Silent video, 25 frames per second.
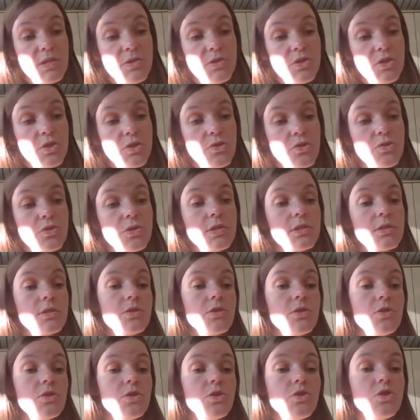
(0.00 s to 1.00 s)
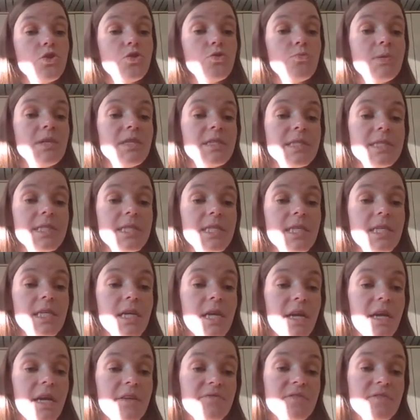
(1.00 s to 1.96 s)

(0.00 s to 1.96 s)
to use UBC and